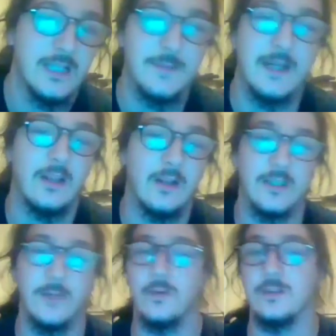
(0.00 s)
spend a lot
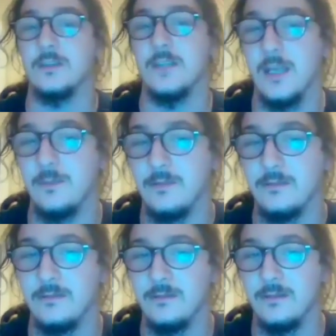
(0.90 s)
of time watching tape,
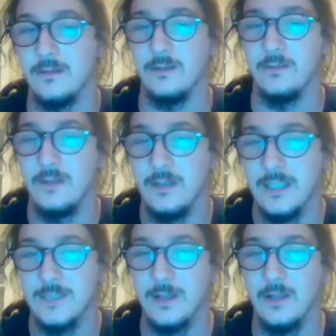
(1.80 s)
spend
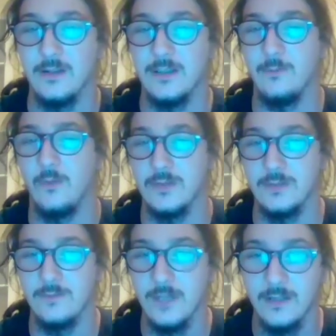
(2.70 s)
a lot of time
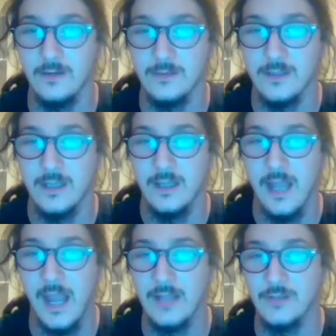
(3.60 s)
watching videos
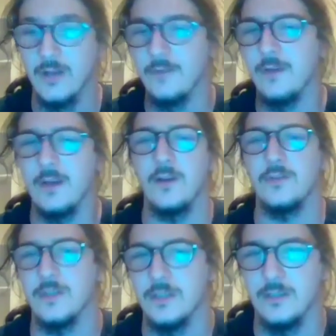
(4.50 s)
and trying to figure
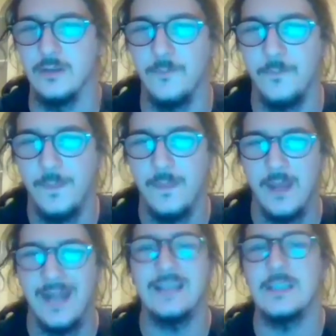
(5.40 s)
out just, and
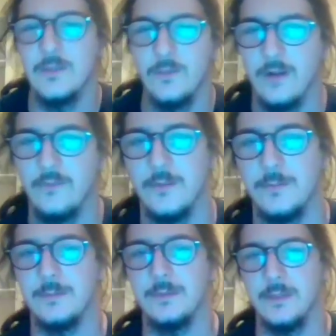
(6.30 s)
I listen to a lot of other
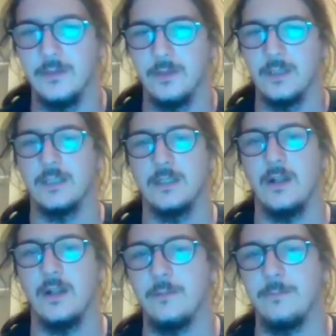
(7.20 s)
people too. I listen to
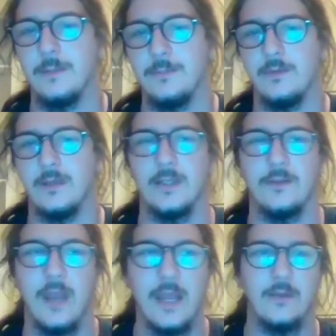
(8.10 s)
a lot of people and get
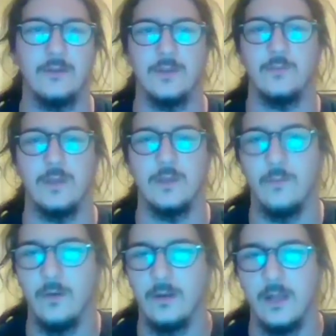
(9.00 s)
their angles and what they
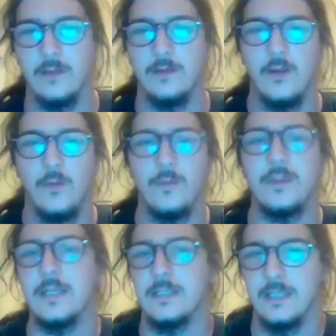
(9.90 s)
want and
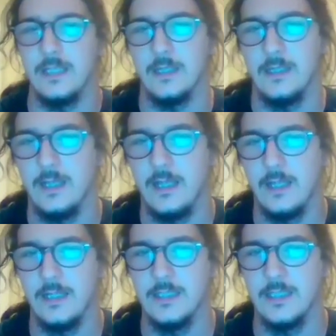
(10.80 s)
what they see,
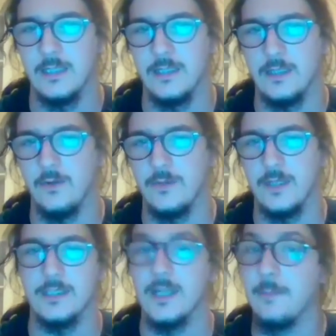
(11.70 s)

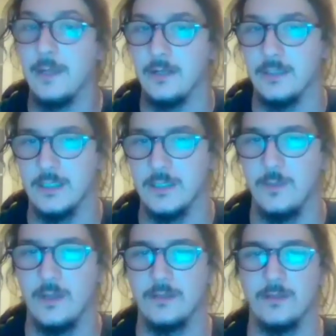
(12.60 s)
things that I may not see as
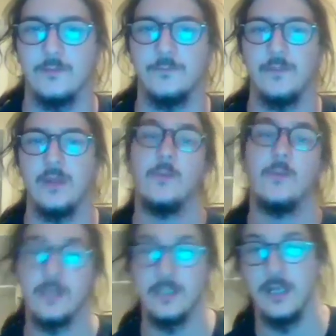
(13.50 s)
well. So
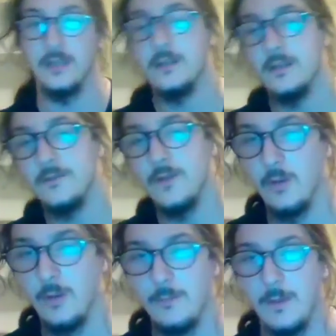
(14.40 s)
once again,
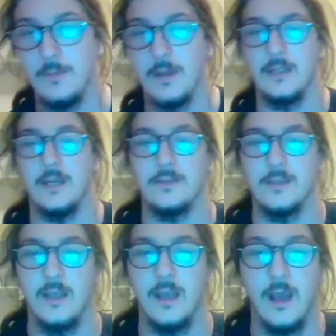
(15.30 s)
fellow MMA
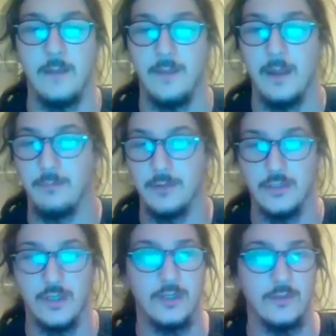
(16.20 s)
breakdowns, I
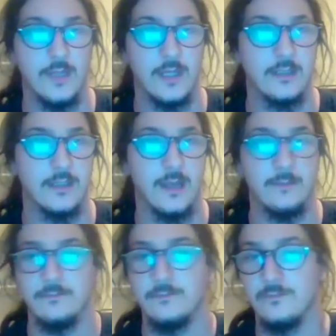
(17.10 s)
appreciate you taking the
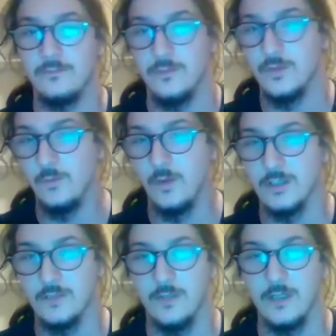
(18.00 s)
time to
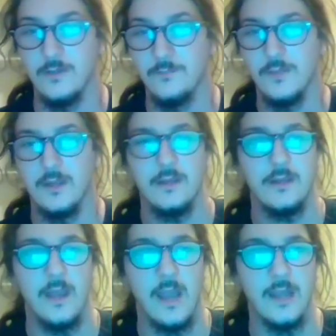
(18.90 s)
watch the video,
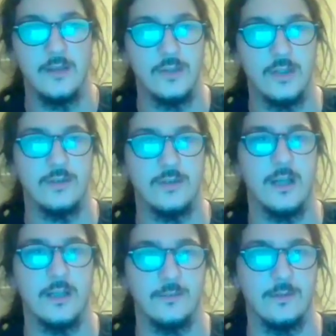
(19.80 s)
and cheers to
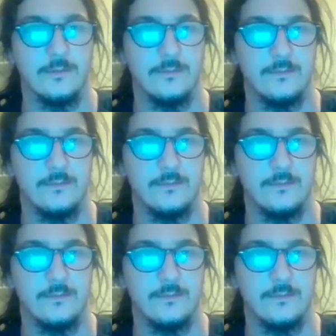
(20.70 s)
the next one.